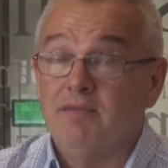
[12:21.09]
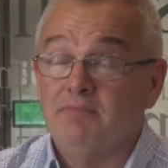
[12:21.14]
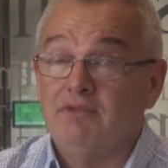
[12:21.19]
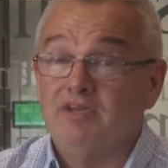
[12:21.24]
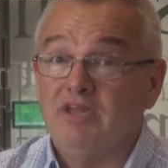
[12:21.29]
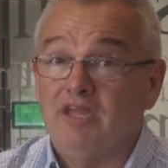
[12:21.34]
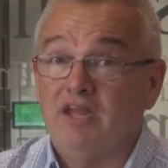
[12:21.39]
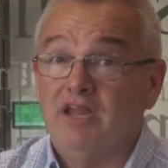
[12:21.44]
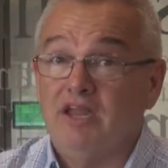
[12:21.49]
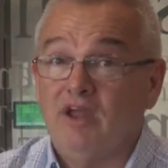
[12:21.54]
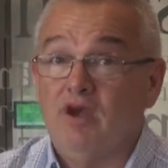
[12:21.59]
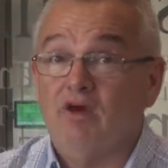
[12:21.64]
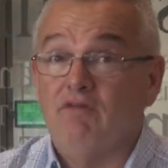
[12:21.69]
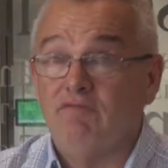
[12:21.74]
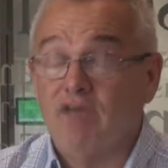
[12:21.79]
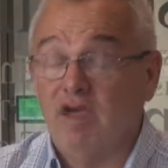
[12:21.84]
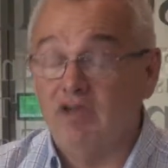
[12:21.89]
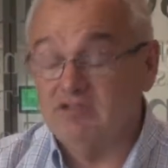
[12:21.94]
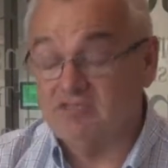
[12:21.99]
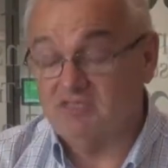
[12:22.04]
particularly
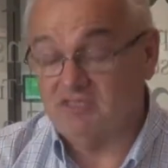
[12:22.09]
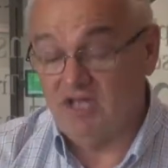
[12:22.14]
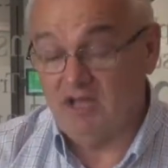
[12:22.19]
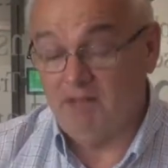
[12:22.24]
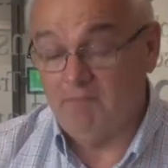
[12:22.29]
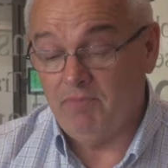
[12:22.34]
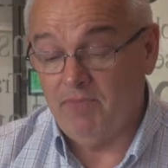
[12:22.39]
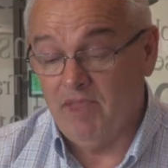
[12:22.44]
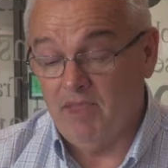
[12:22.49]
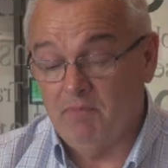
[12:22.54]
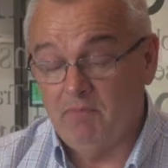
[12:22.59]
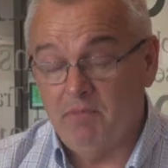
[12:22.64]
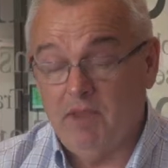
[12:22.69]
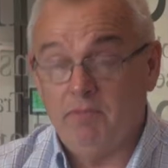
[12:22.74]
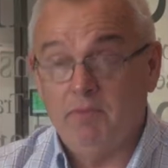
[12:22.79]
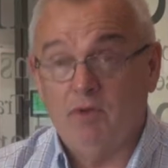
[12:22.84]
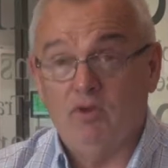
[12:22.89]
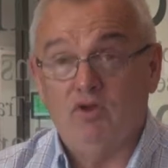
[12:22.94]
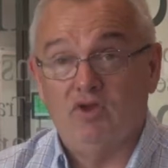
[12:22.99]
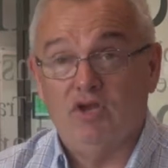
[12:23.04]
of those
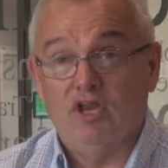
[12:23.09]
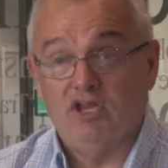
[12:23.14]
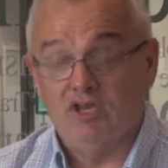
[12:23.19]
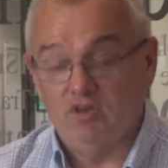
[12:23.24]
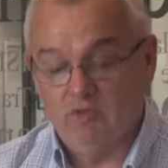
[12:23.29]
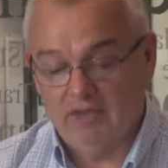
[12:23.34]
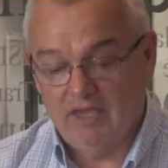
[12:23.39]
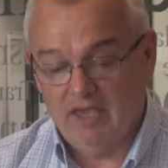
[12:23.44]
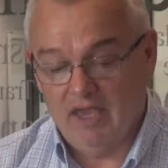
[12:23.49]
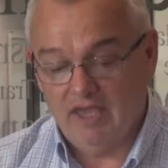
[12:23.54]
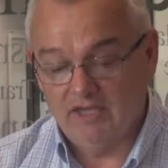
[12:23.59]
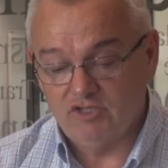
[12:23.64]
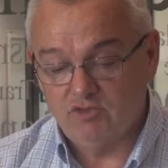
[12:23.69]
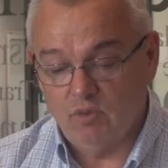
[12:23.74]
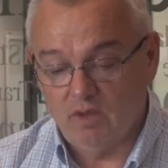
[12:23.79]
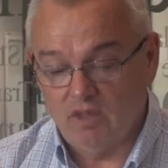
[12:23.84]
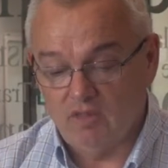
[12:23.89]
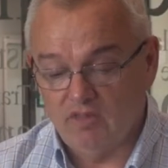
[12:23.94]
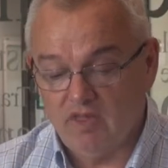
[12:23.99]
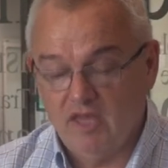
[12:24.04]
people you need to engage
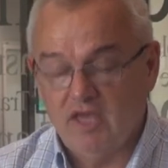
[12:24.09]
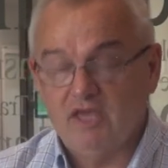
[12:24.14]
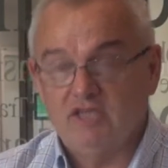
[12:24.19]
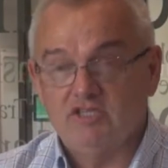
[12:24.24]
with.